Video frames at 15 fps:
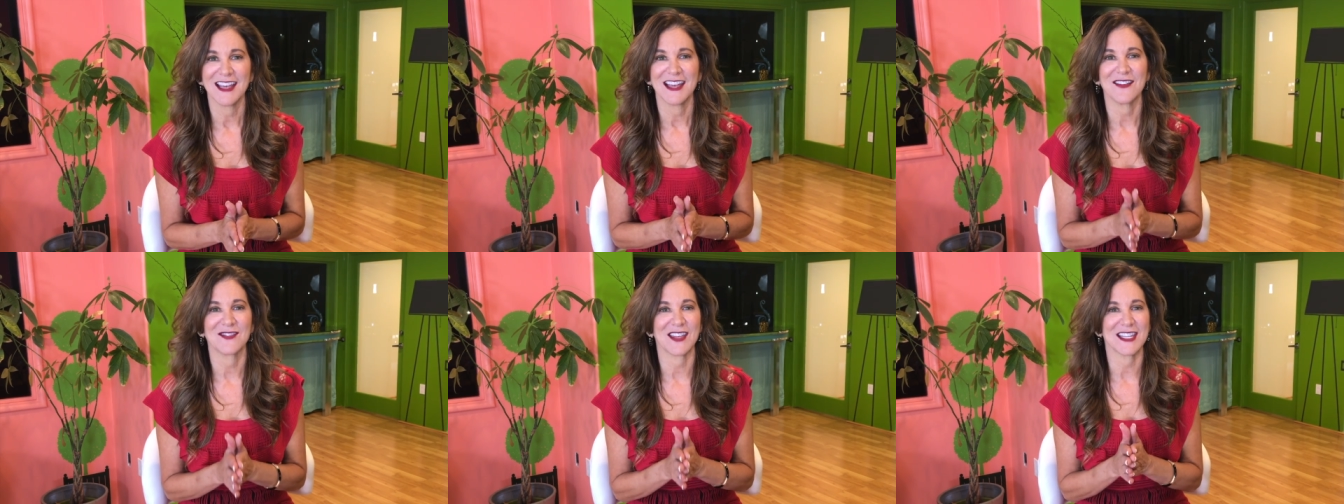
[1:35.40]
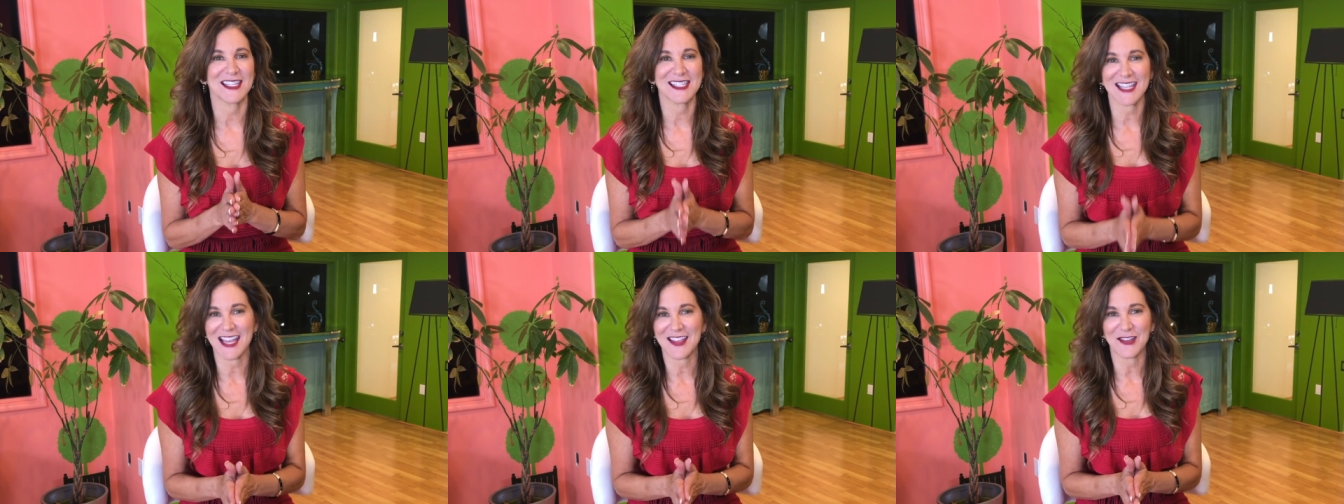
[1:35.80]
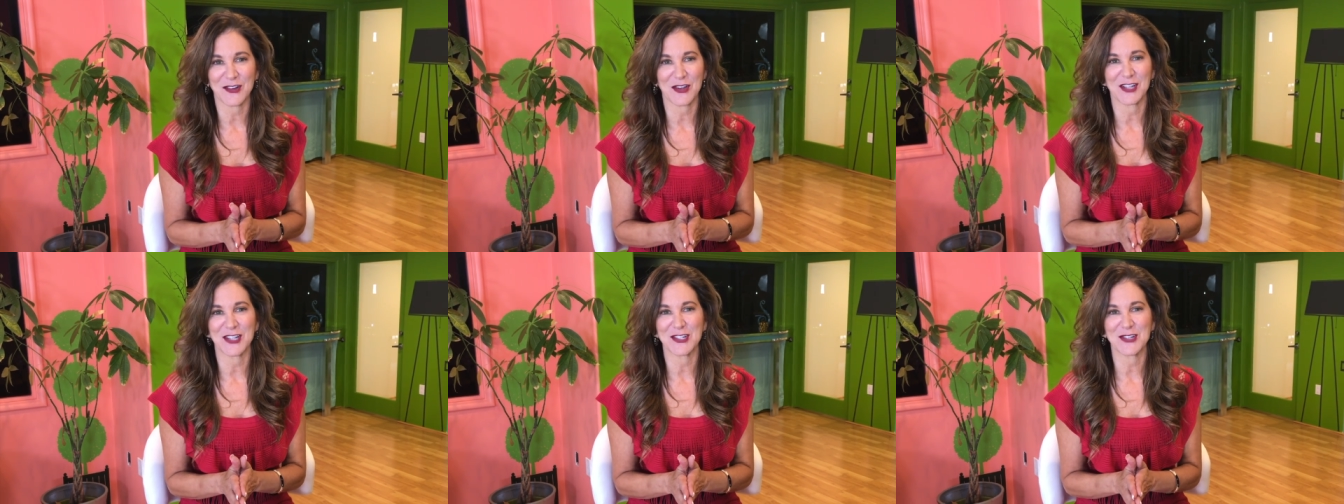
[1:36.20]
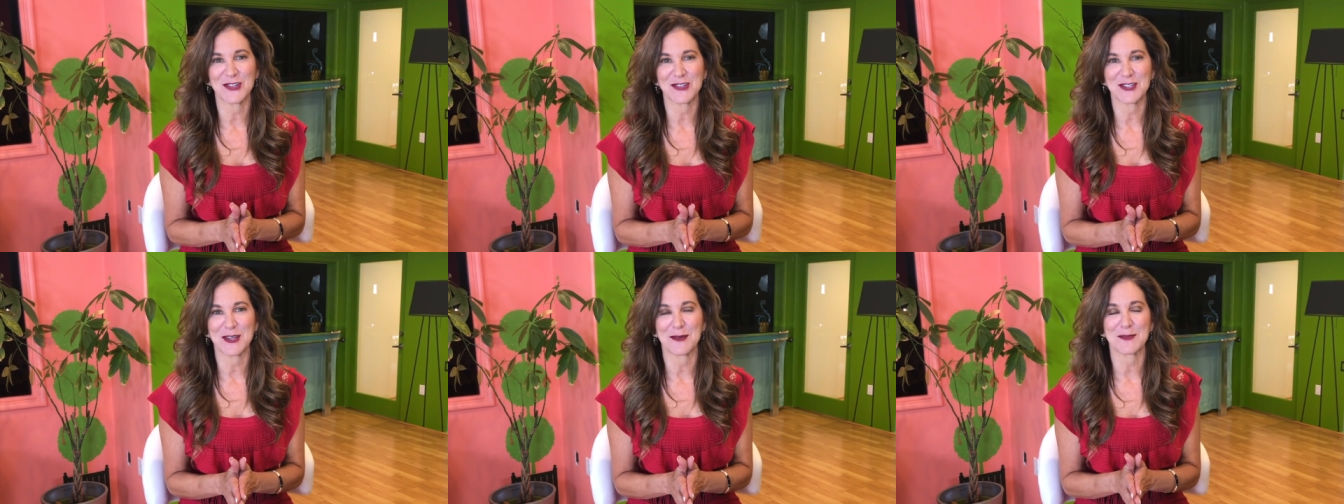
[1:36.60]
If they say they're gonna
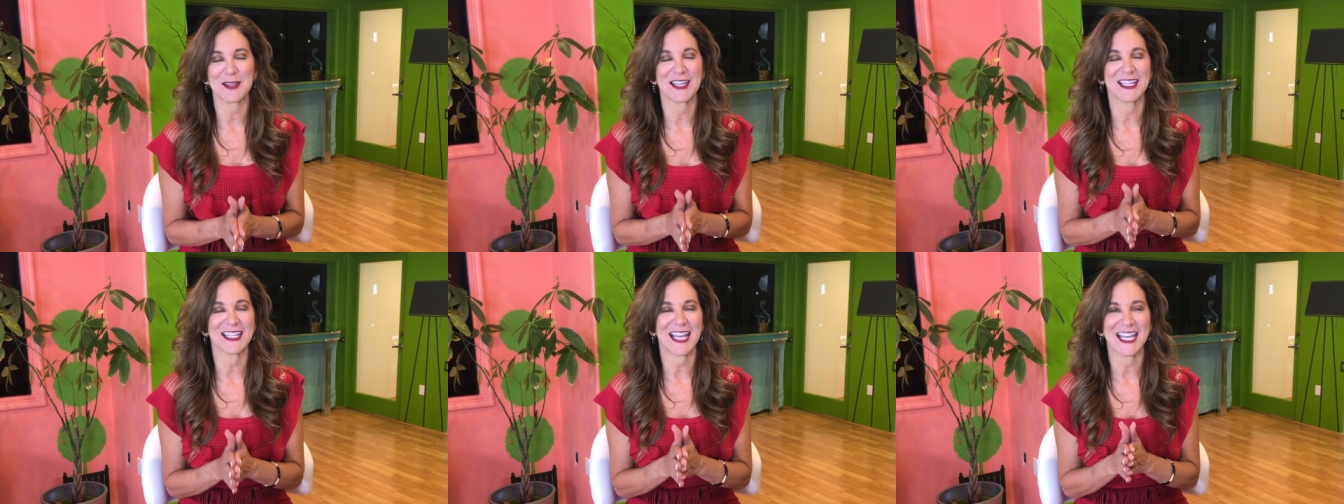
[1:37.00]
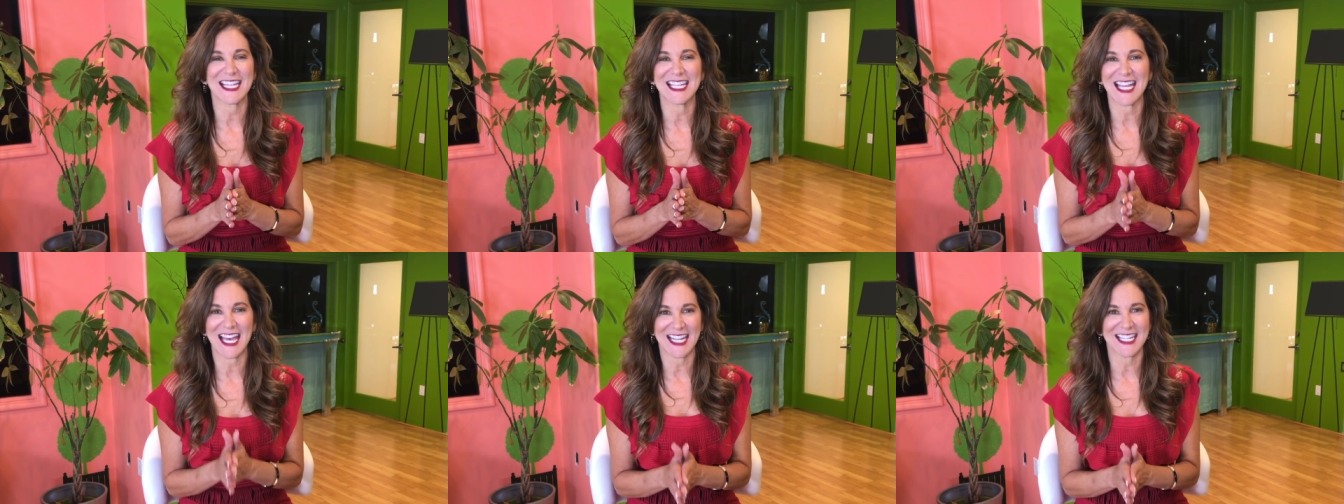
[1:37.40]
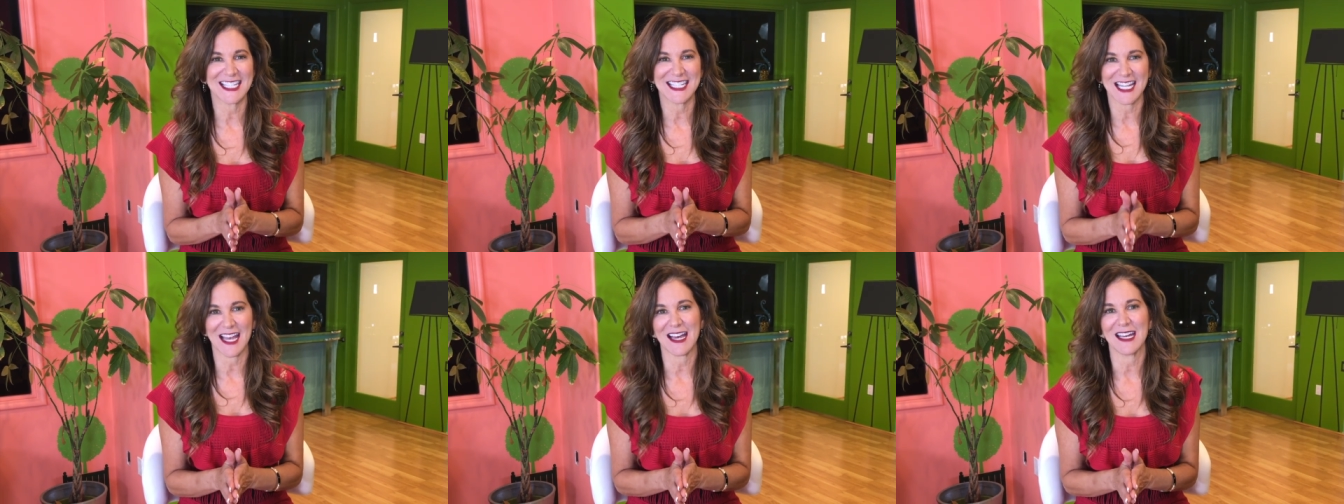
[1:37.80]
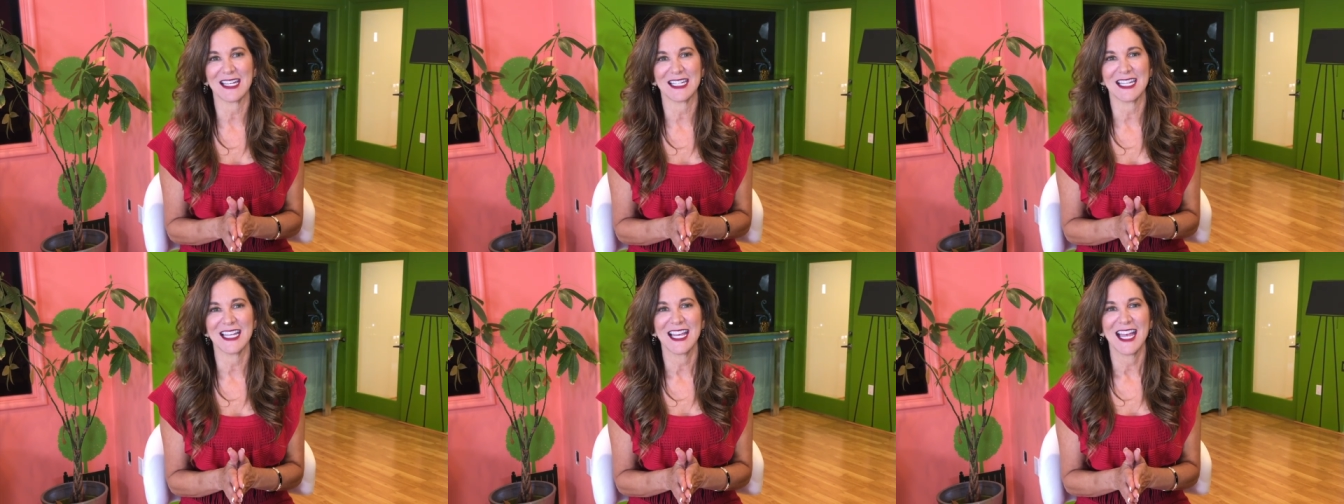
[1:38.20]
do something, they get it
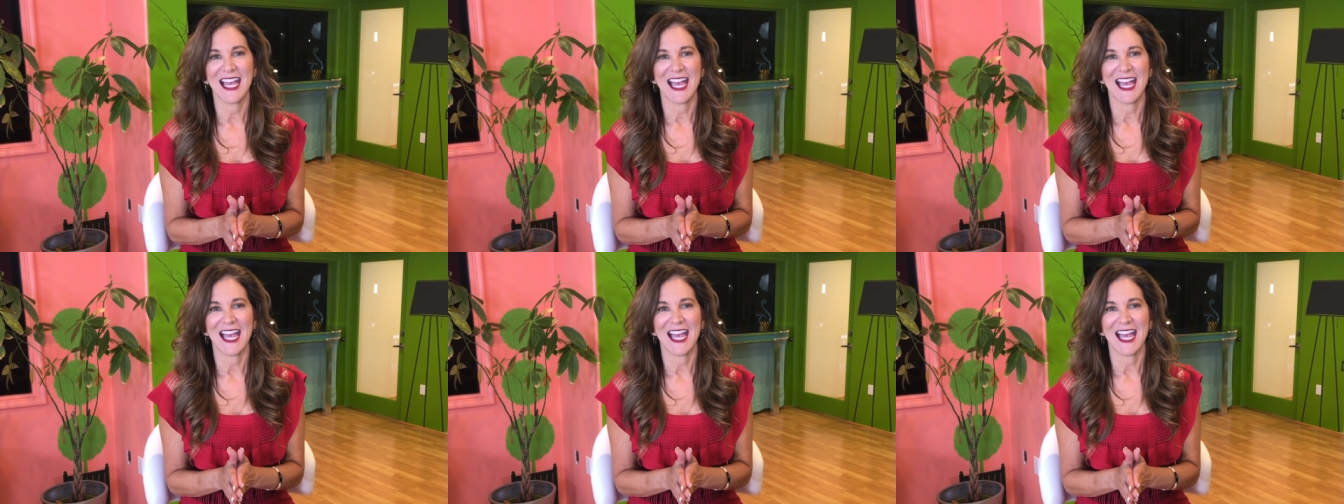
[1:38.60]
done.